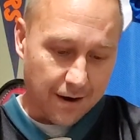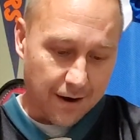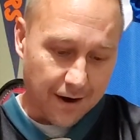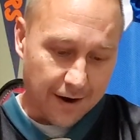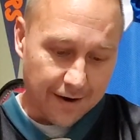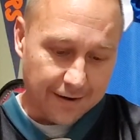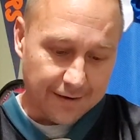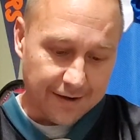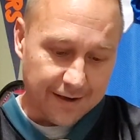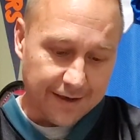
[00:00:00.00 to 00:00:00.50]

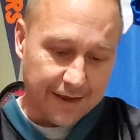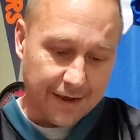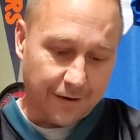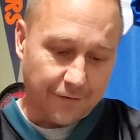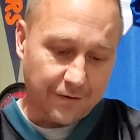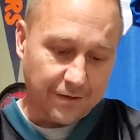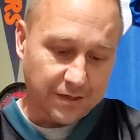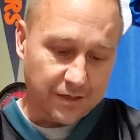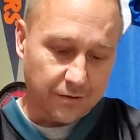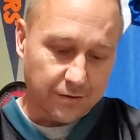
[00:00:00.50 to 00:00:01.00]
I like
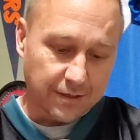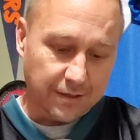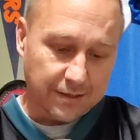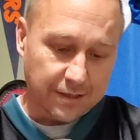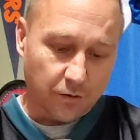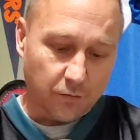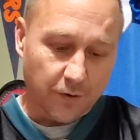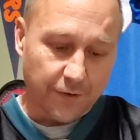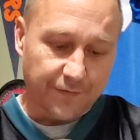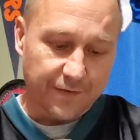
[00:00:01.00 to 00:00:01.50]
Arizona
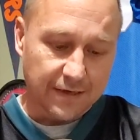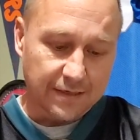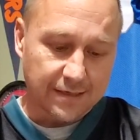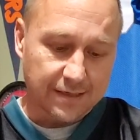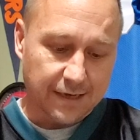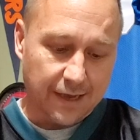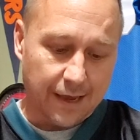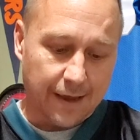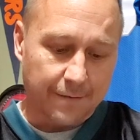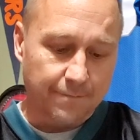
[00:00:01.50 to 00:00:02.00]
to win this
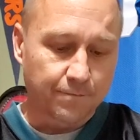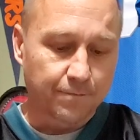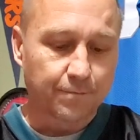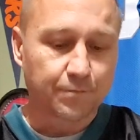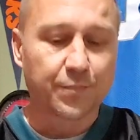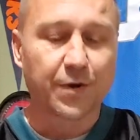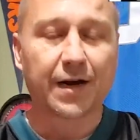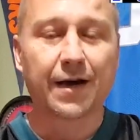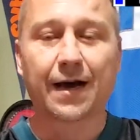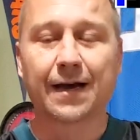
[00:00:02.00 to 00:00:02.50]
game,
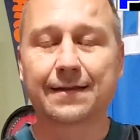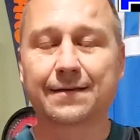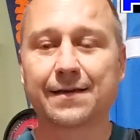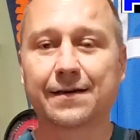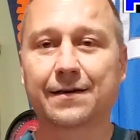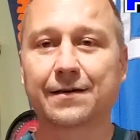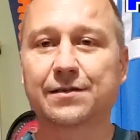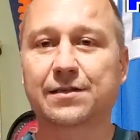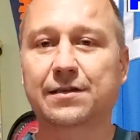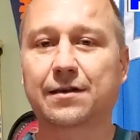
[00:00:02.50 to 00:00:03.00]
but I
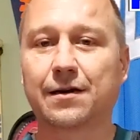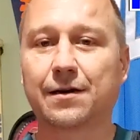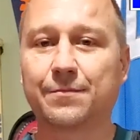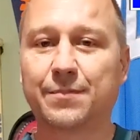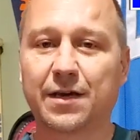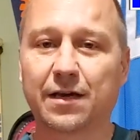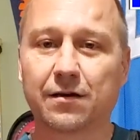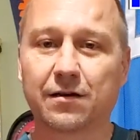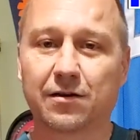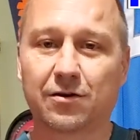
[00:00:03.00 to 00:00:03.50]
think it's going to
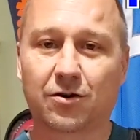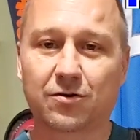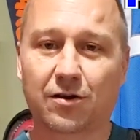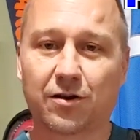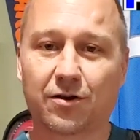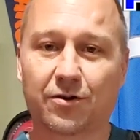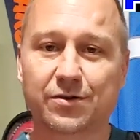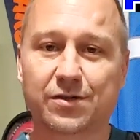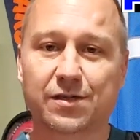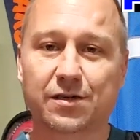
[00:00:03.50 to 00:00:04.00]
be a little
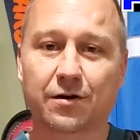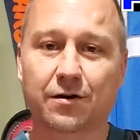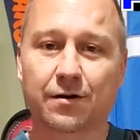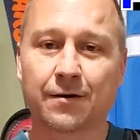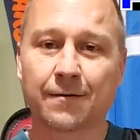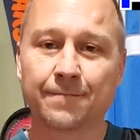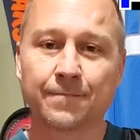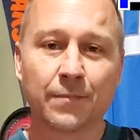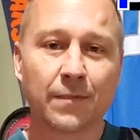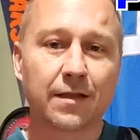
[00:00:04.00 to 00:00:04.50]

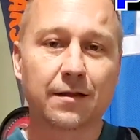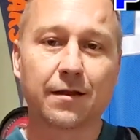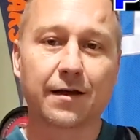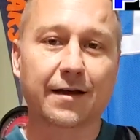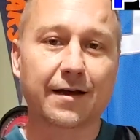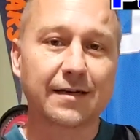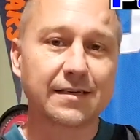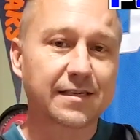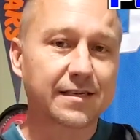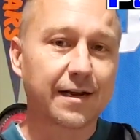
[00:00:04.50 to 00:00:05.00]
closer.
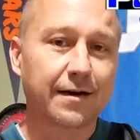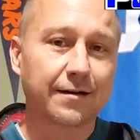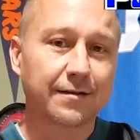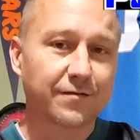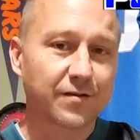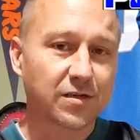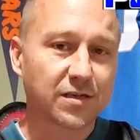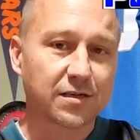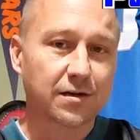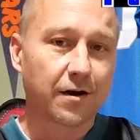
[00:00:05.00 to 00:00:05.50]
Like I said at
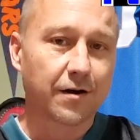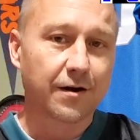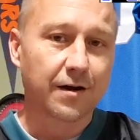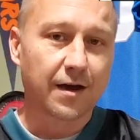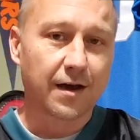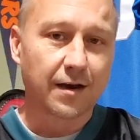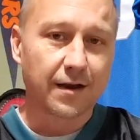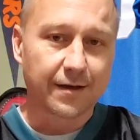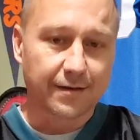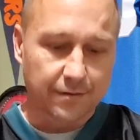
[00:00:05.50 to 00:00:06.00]
the start,
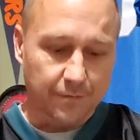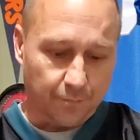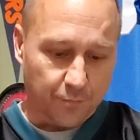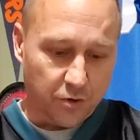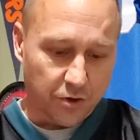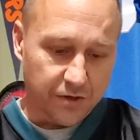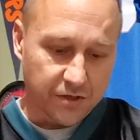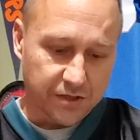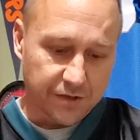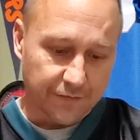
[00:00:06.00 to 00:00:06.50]
I like the
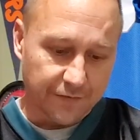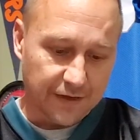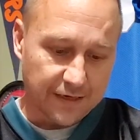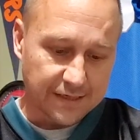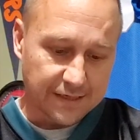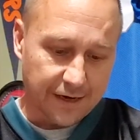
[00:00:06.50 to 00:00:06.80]
push on this.